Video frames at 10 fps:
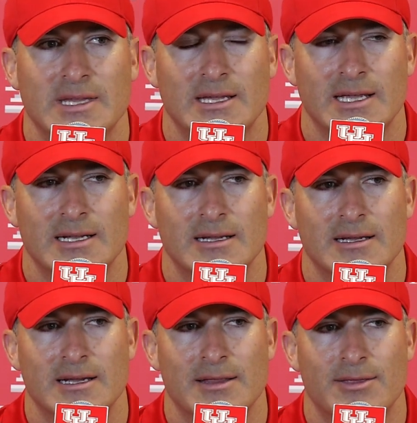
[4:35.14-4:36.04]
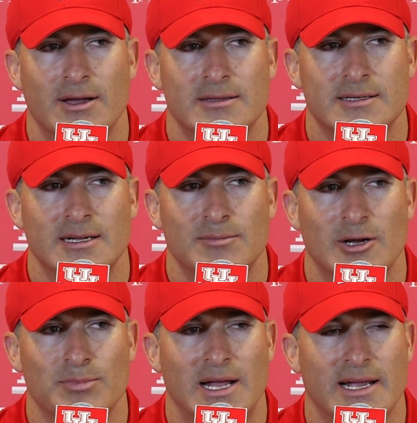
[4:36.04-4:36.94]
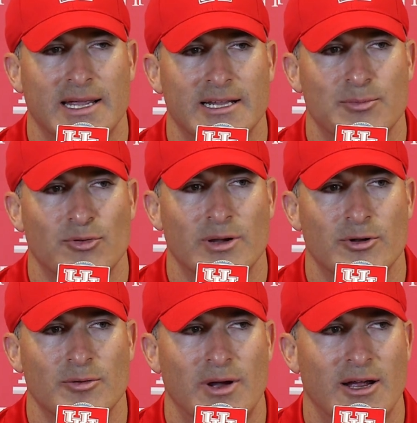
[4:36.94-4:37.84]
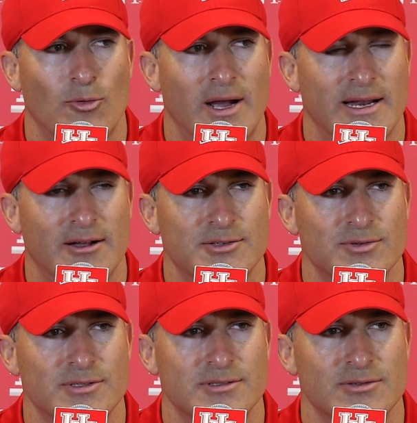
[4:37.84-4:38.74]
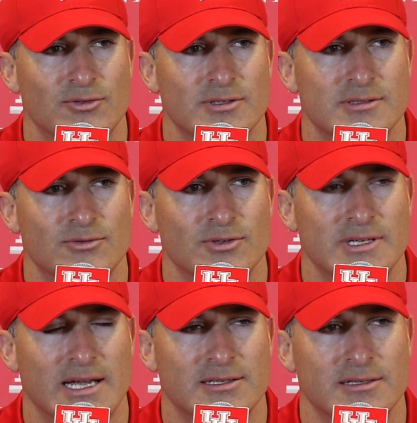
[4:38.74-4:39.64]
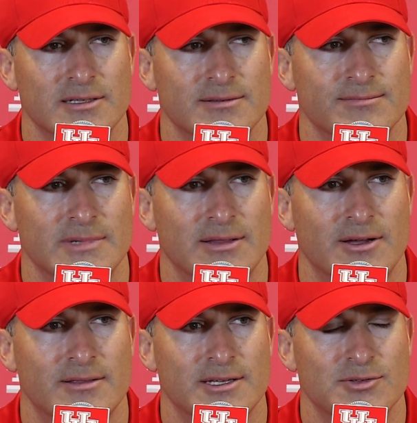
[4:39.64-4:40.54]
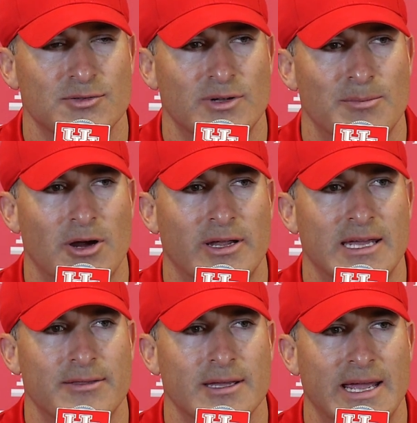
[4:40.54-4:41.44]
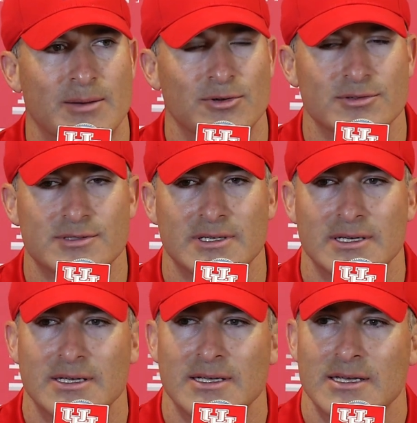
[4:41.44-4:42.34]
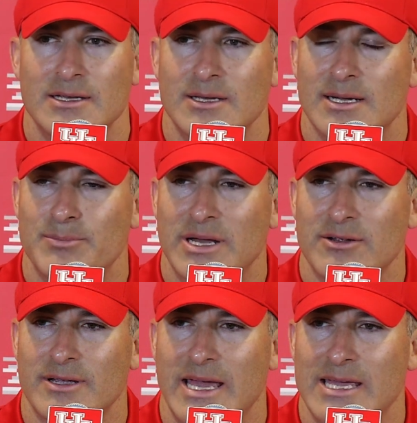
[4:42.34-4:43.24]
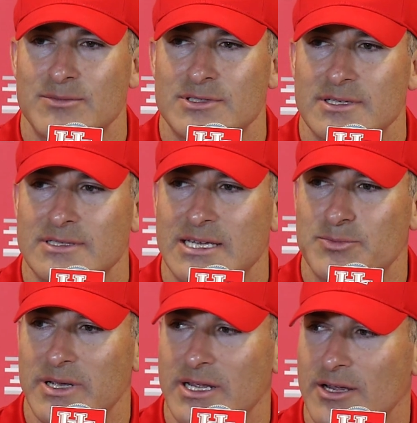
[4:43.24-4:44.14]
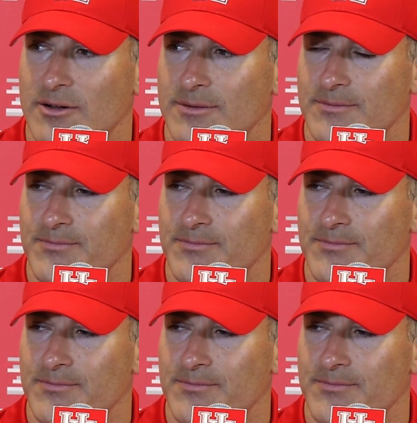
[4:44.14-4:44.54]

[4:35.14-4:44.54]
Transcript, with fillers: and I thought our blocking on the perimeter by our wideouts was was was excellent. I thought this was one of Markeith Amble's better games since he's been here